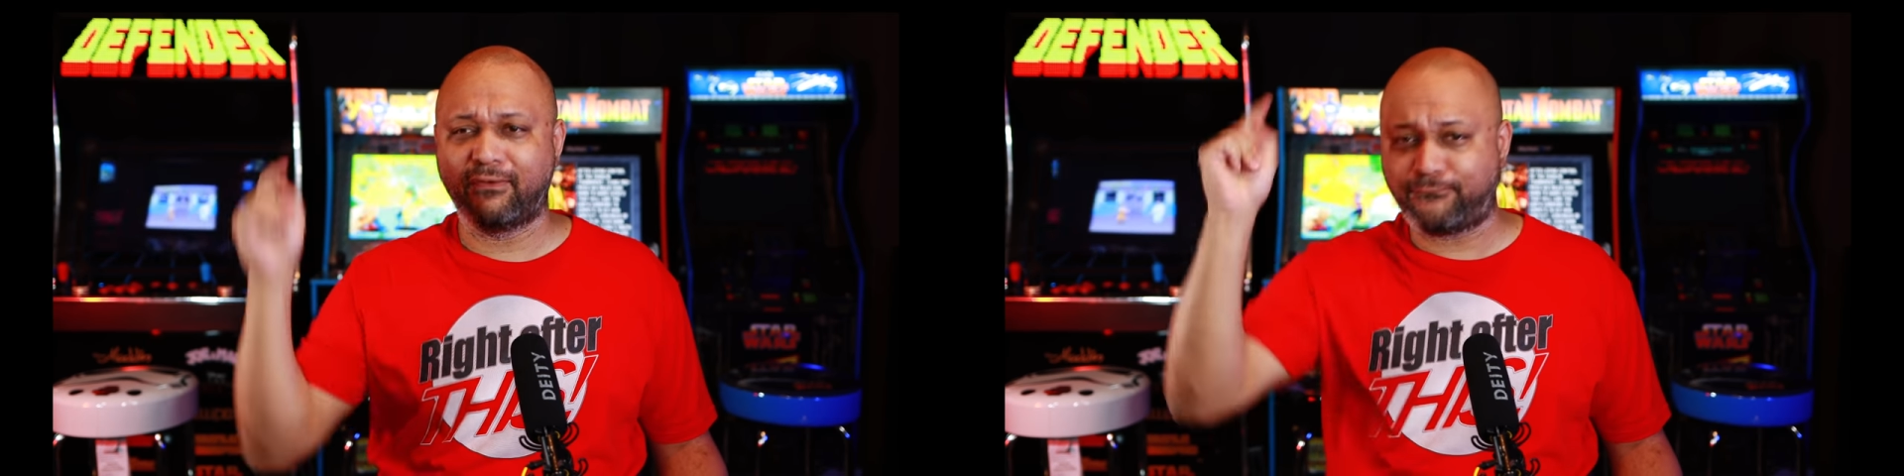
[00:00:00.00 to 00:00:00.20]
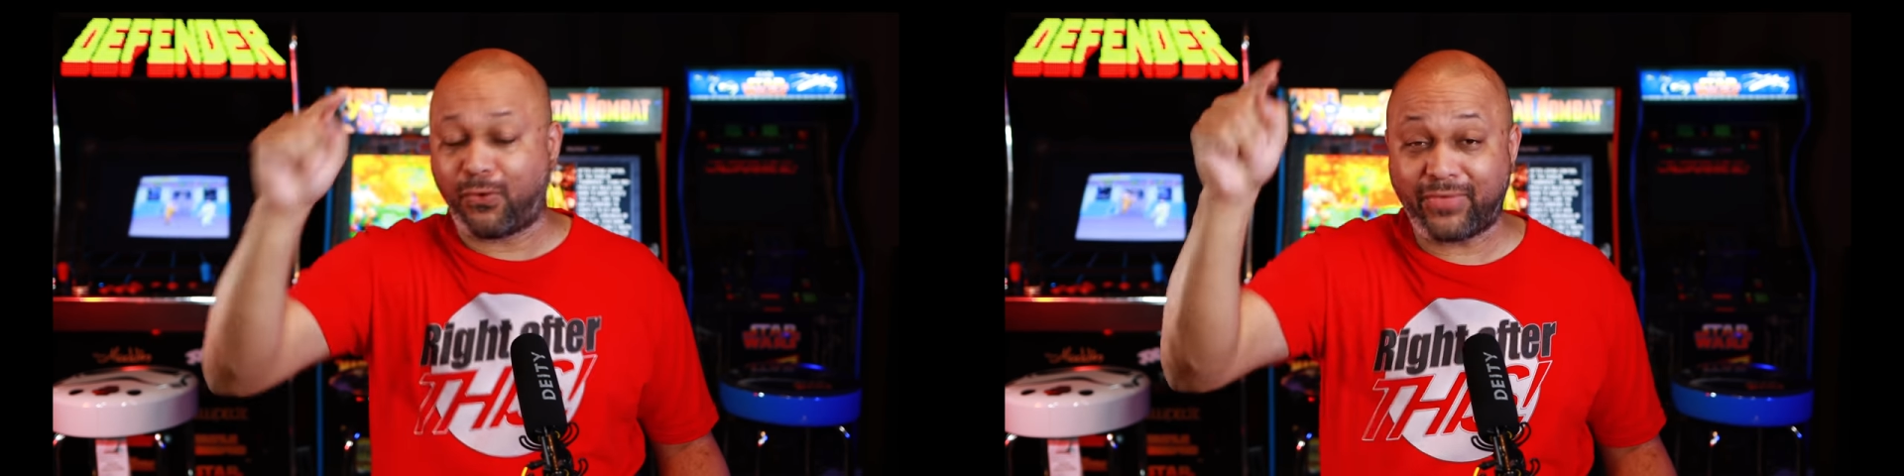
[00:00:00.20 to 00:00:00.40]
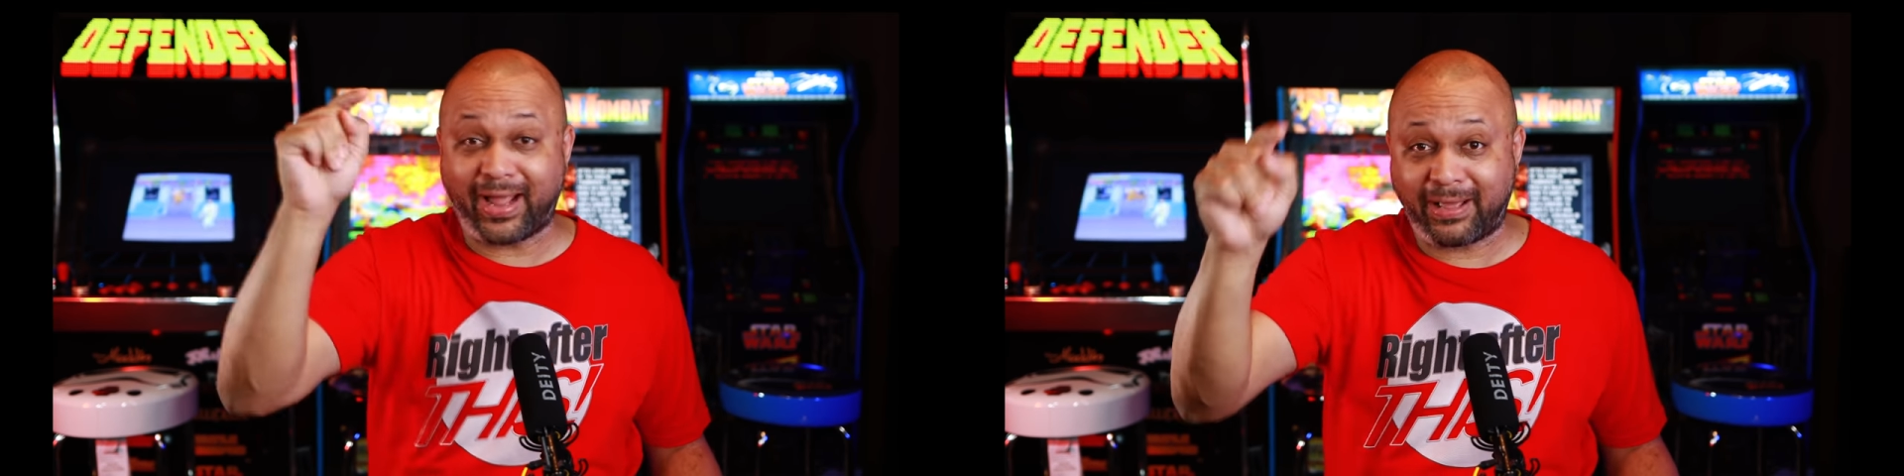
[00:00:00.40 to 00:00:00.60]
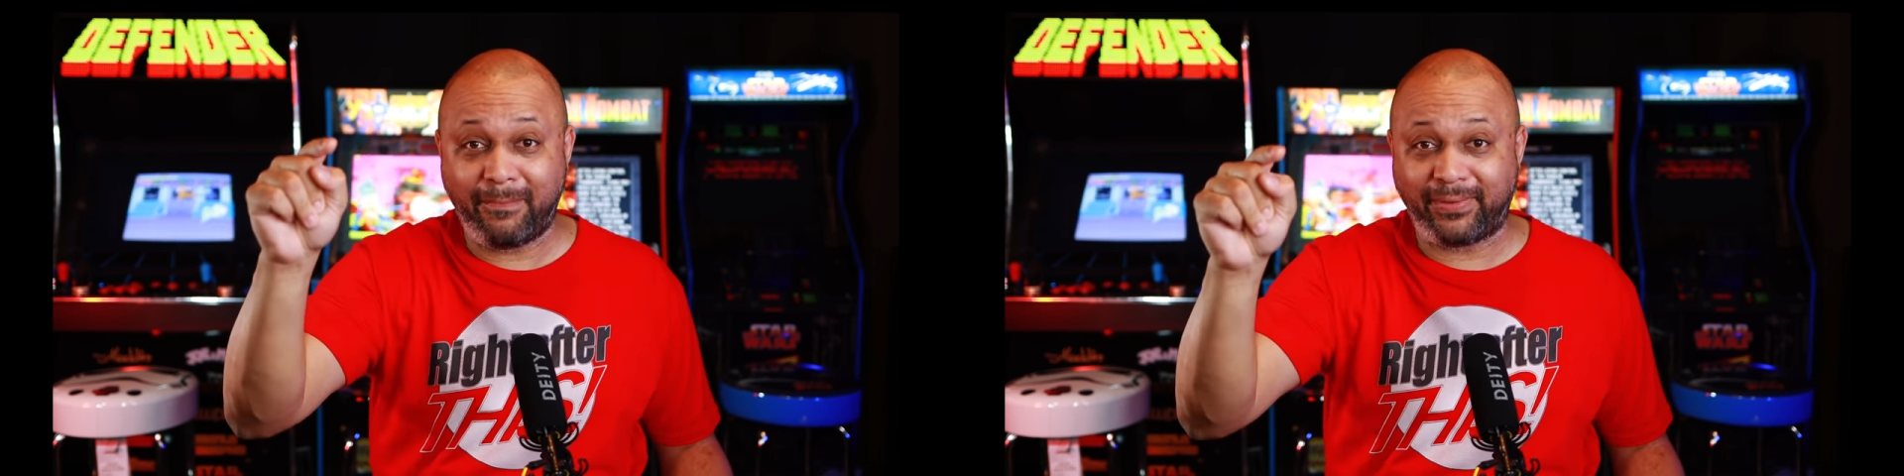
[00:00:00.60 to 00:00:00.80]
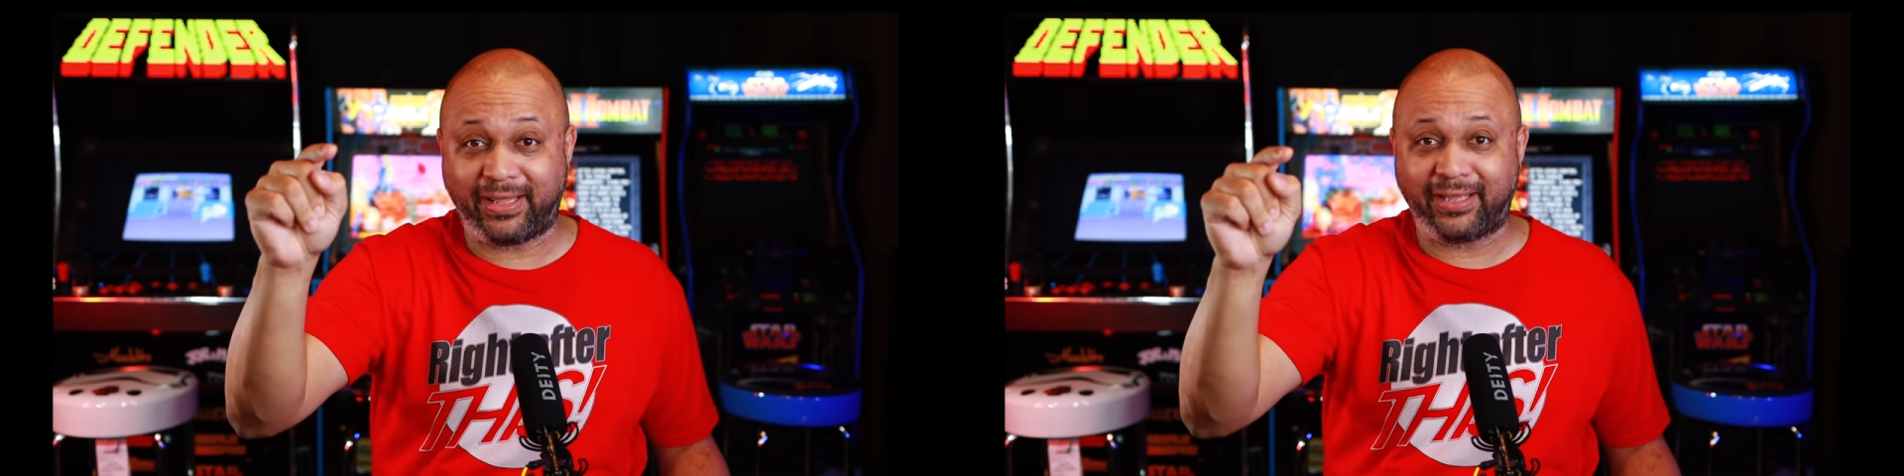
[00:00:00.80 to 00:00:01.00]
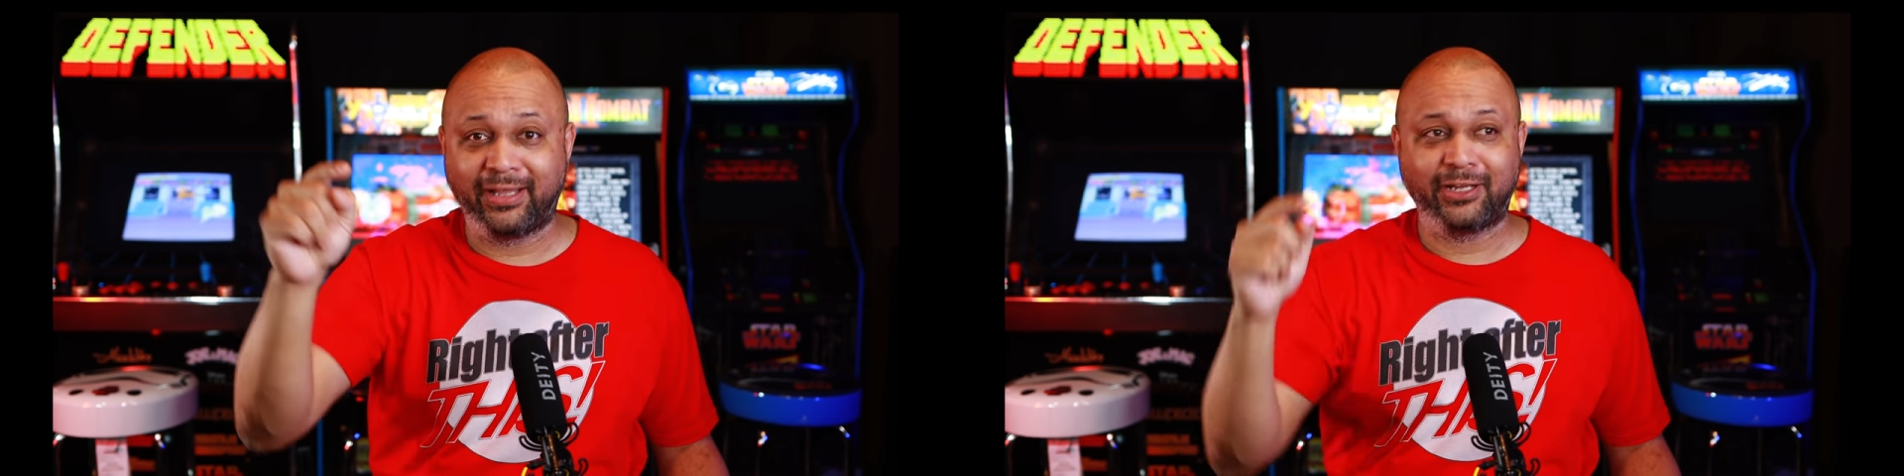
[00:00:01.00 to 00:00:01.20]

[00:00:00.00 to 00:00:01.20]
for that company?